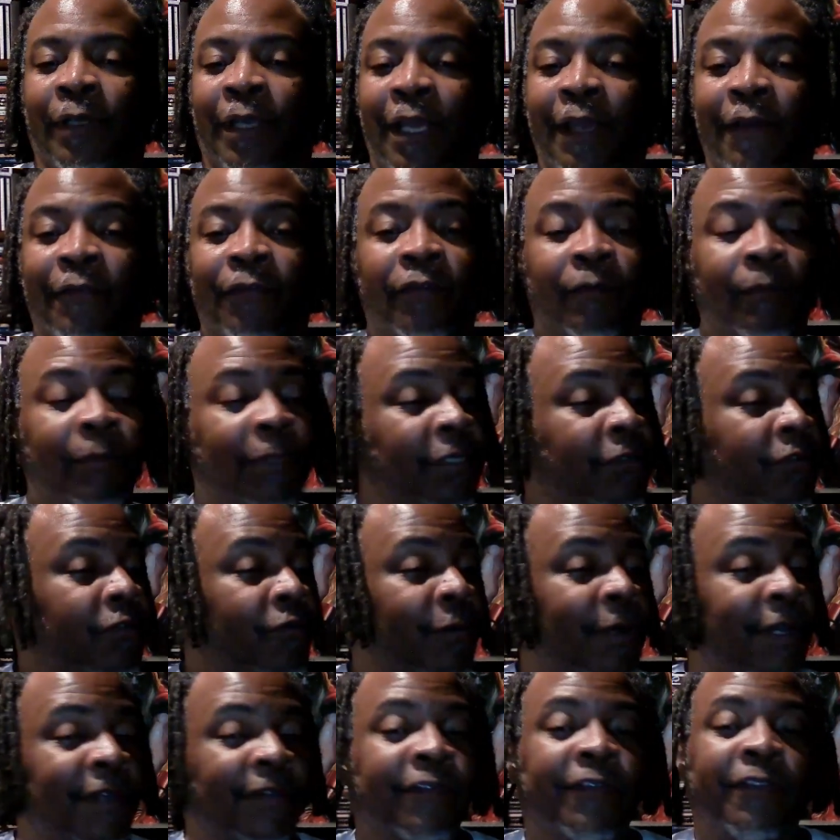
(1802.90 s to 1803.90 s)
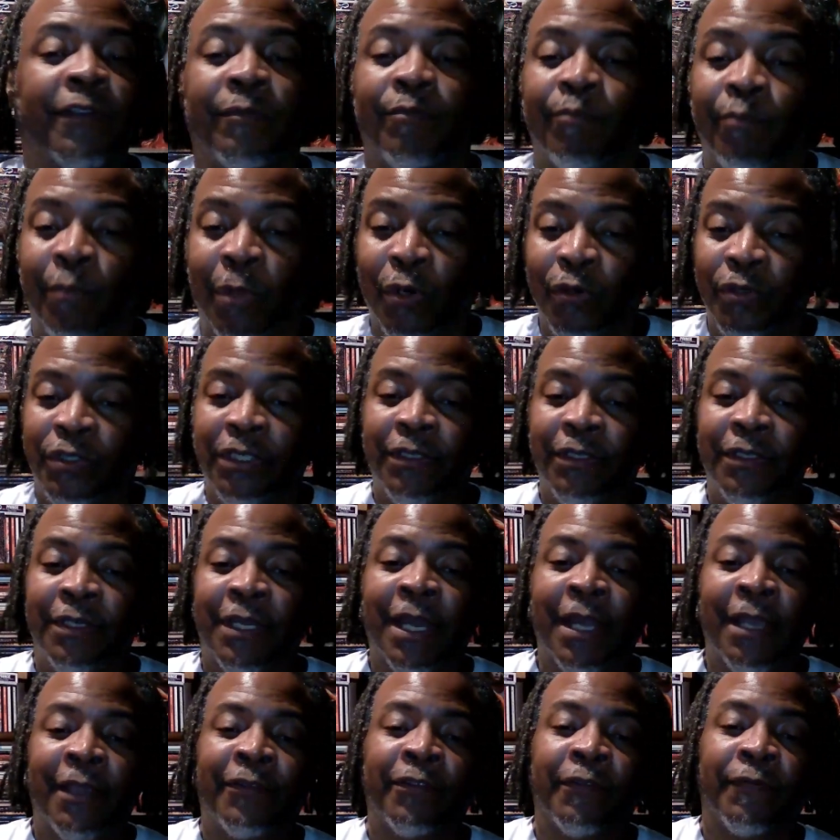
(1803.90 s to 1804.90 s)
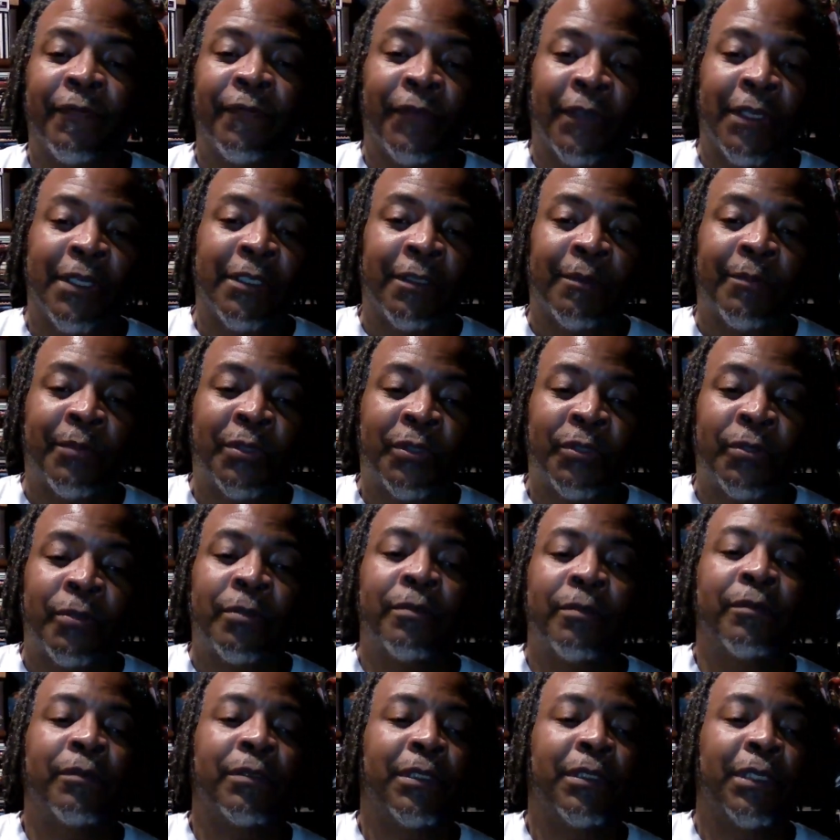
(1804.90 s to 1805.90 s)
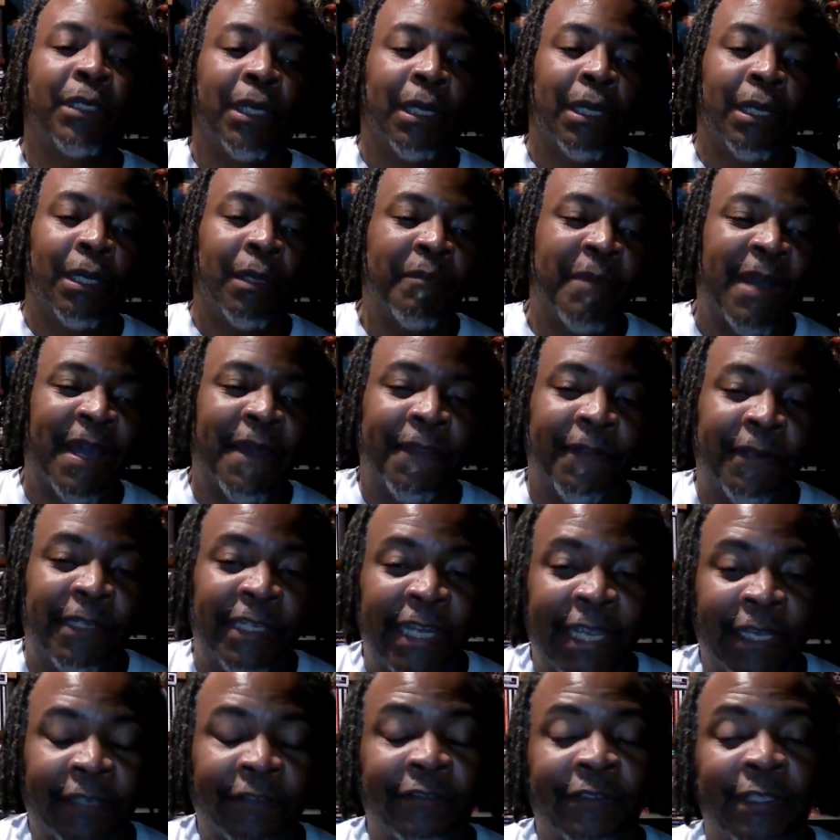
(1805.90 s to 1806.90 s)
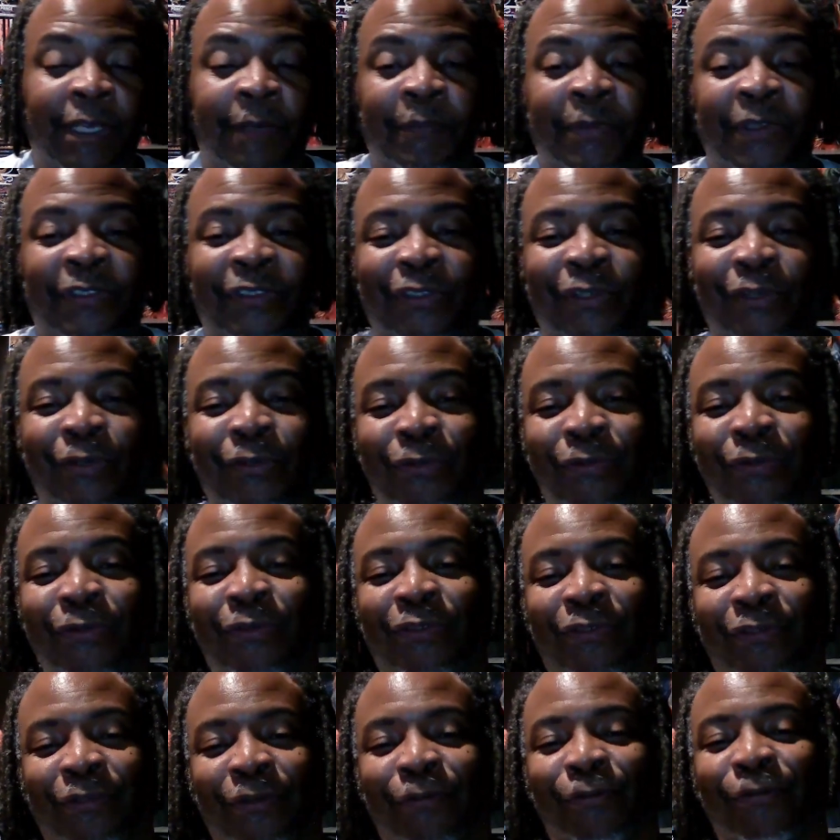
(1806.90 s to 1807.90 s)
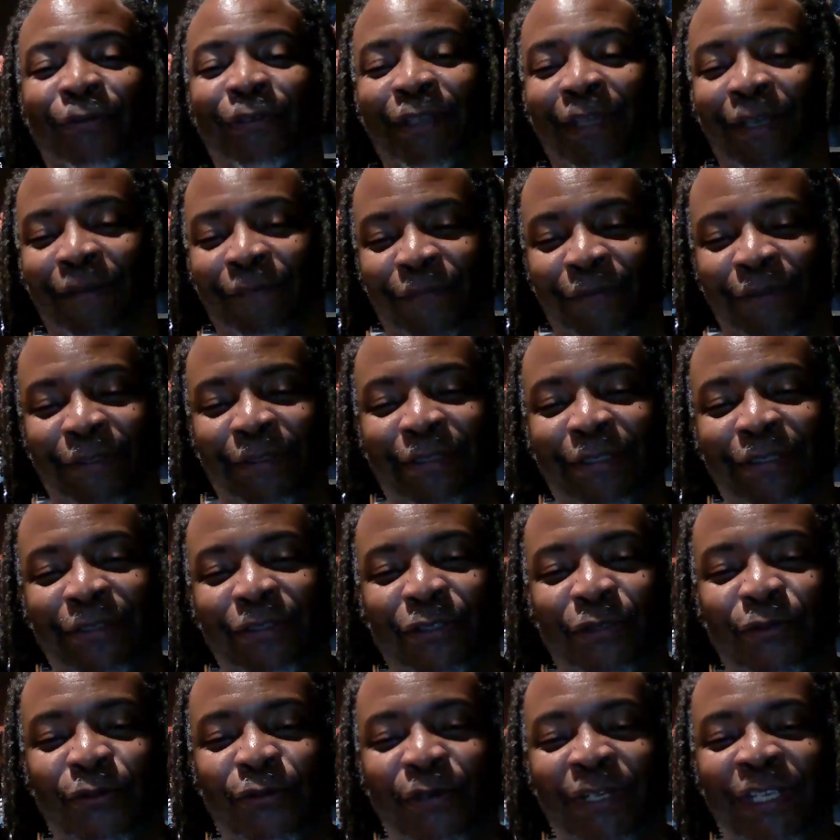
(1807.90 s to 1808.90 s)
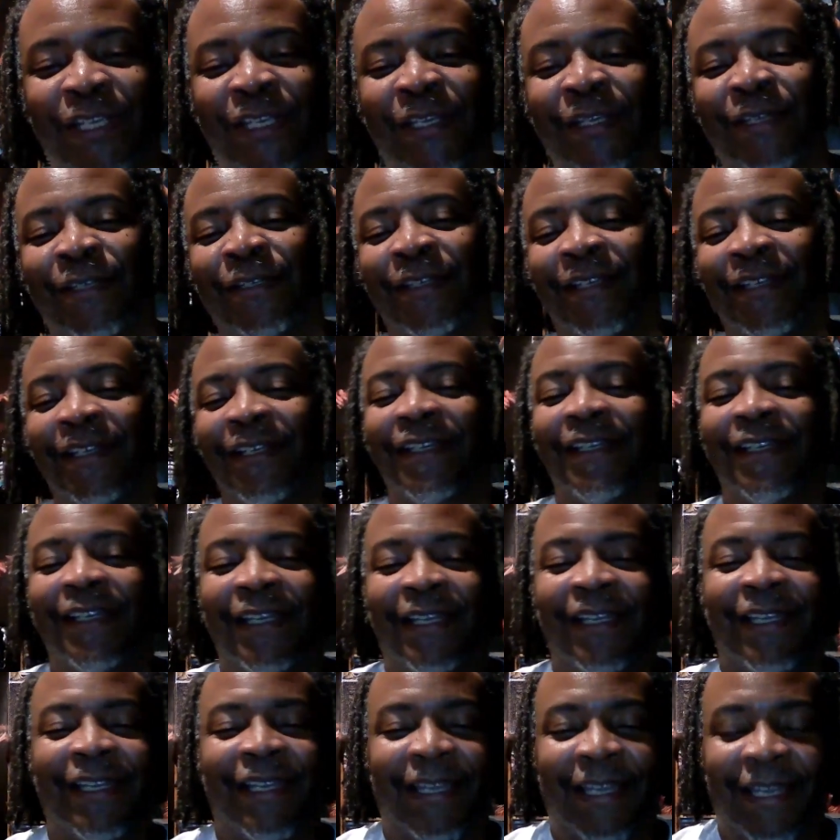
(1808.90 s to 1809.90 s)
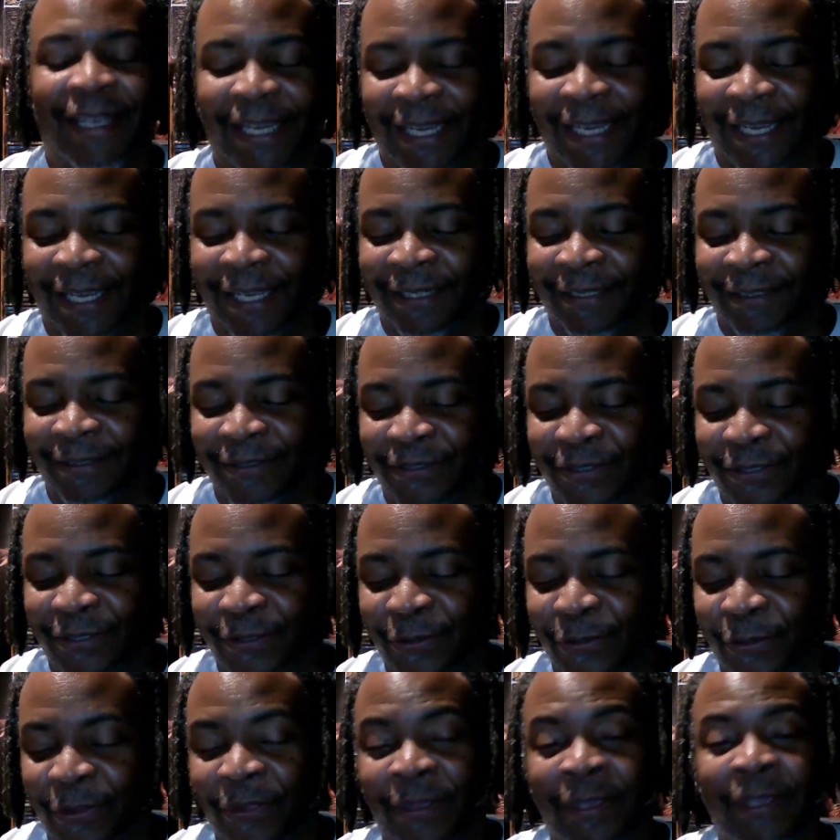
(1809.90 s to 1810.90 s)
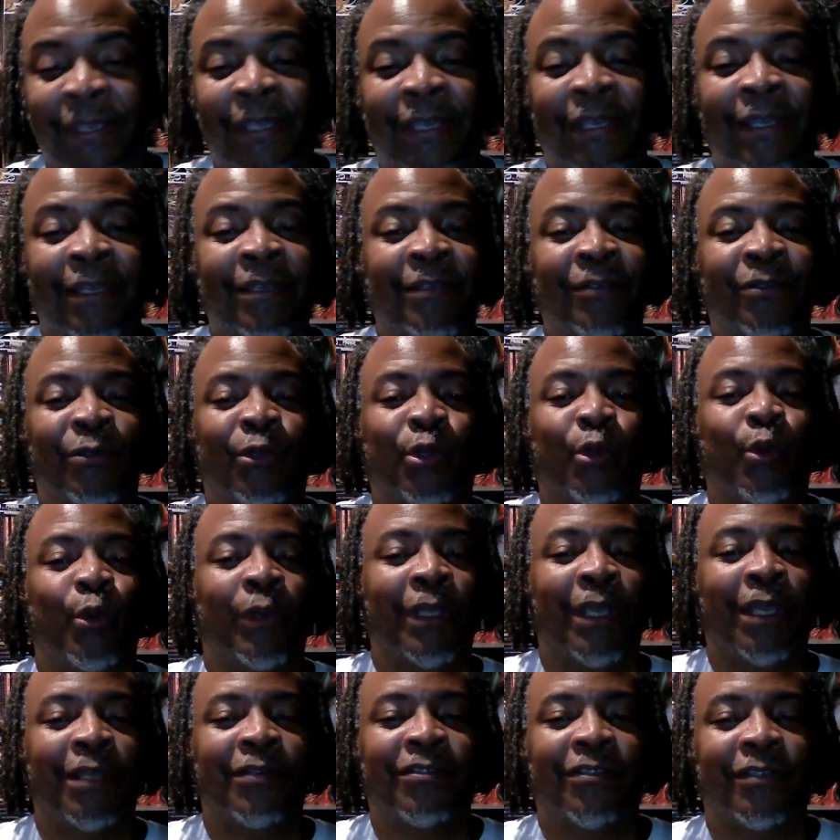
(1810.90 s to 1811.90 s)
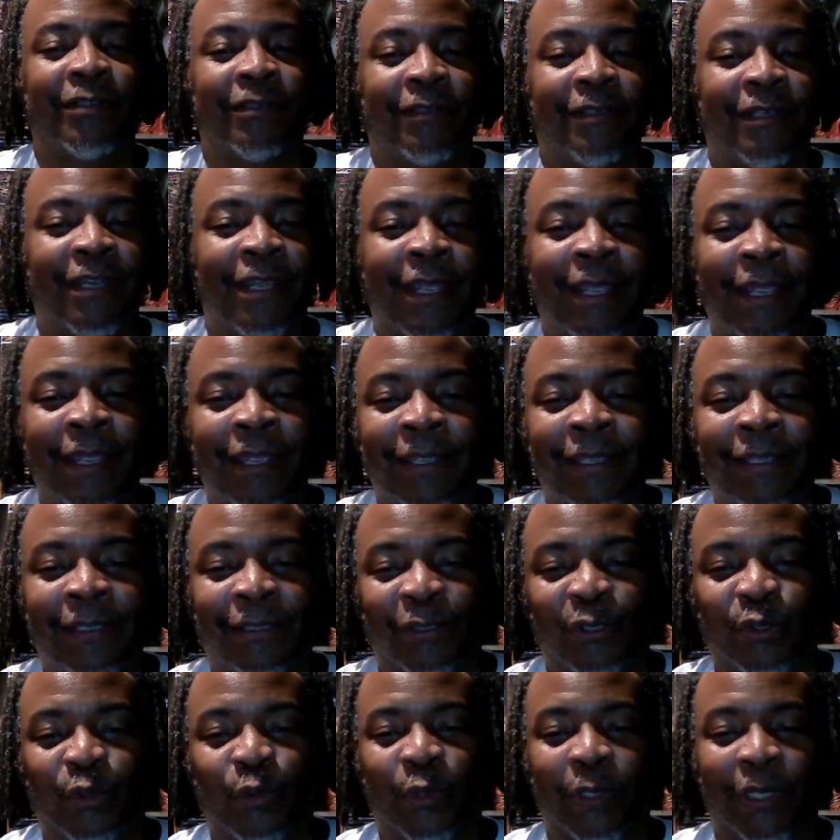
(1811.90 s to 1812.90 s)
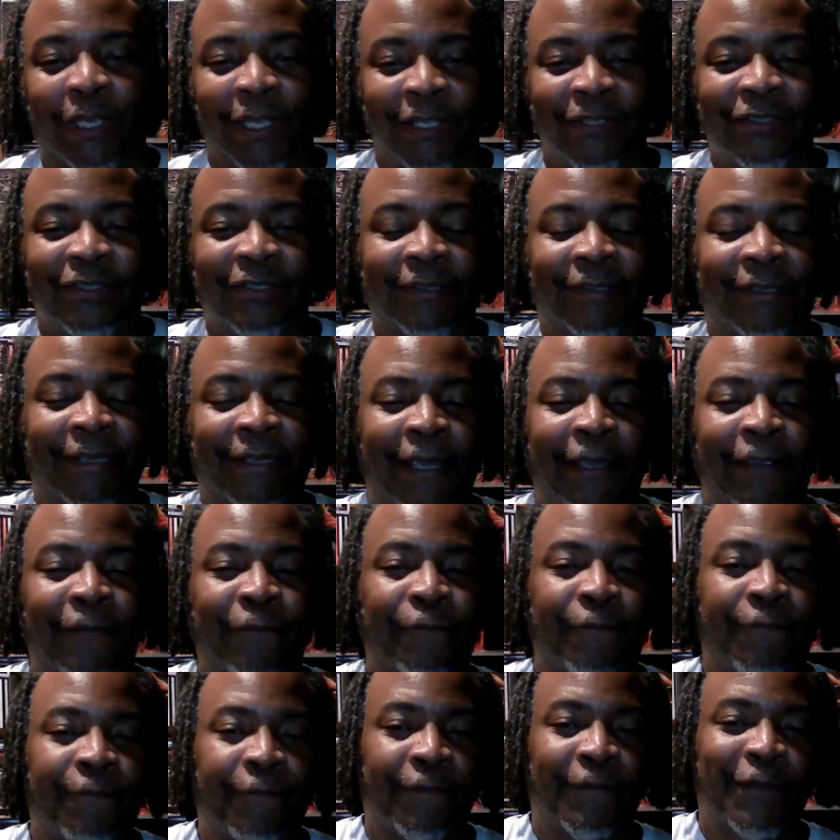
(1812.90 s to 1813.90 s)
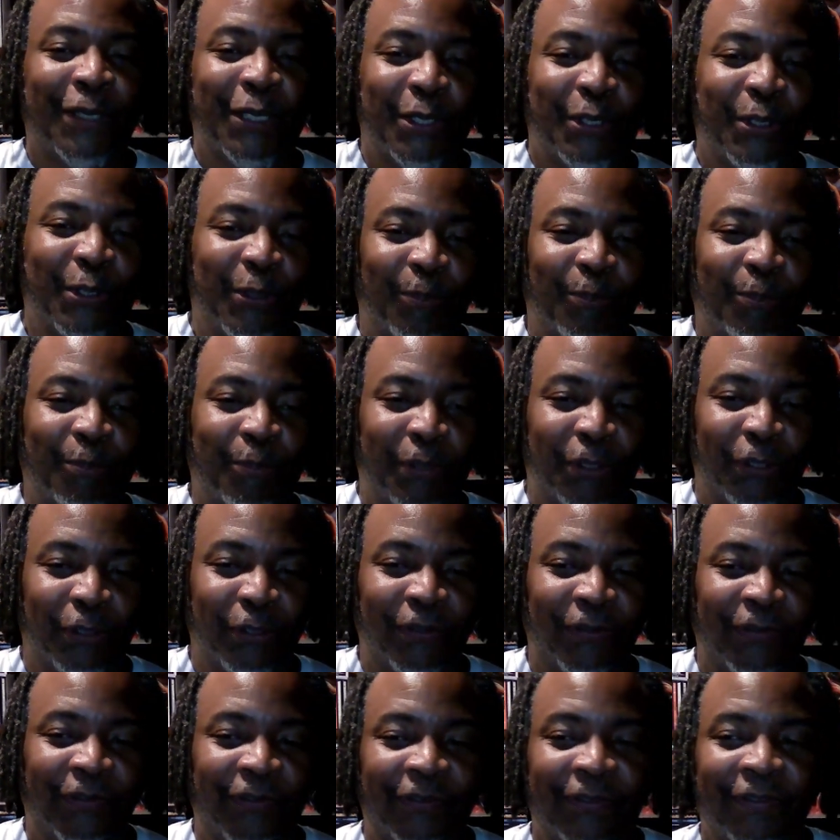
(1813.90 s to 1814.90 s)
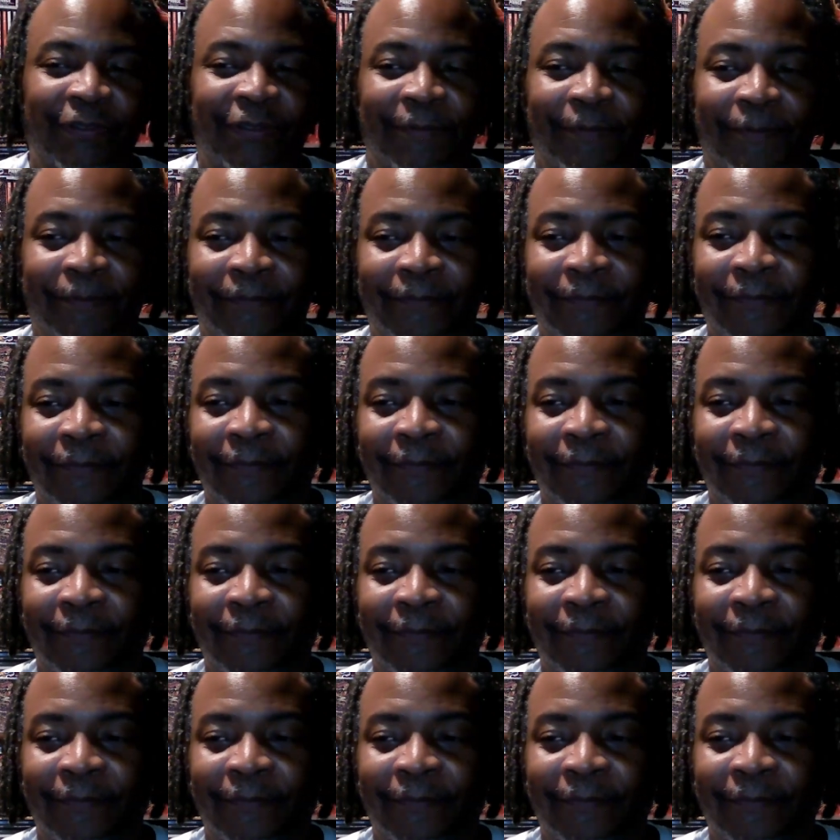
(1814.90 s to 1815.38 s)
going to have some interesting merchandise available by the next episode, so definitely tune in. And until then, create your day, create your life. Peace.